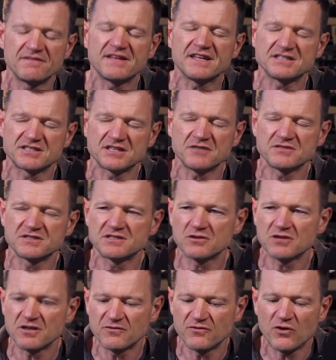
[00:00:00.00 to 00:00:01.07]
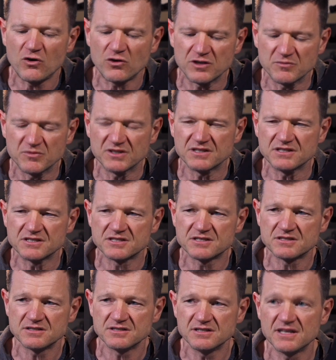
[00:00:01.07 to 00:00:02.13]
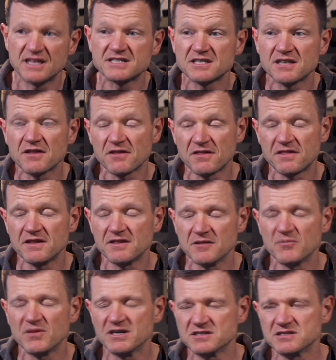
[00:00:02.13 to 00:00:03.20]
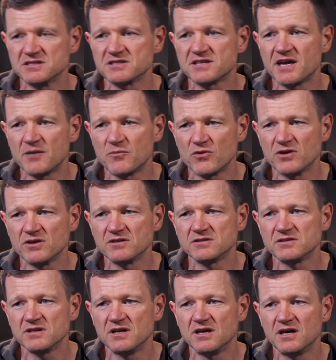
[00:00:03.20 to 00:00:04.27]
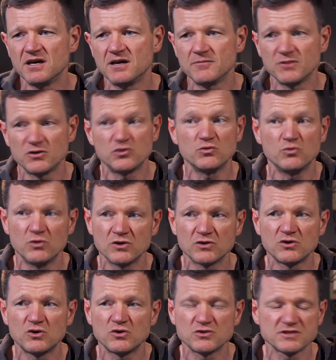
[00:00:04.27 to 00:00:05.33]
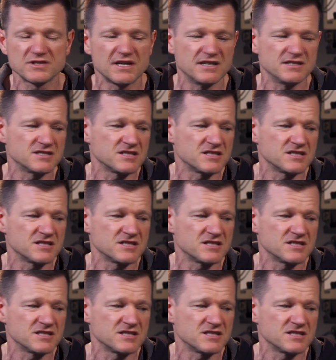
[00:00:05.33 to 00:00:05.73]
That stuff's still unfolding, but that's another thing that makes this camera a good workhorse and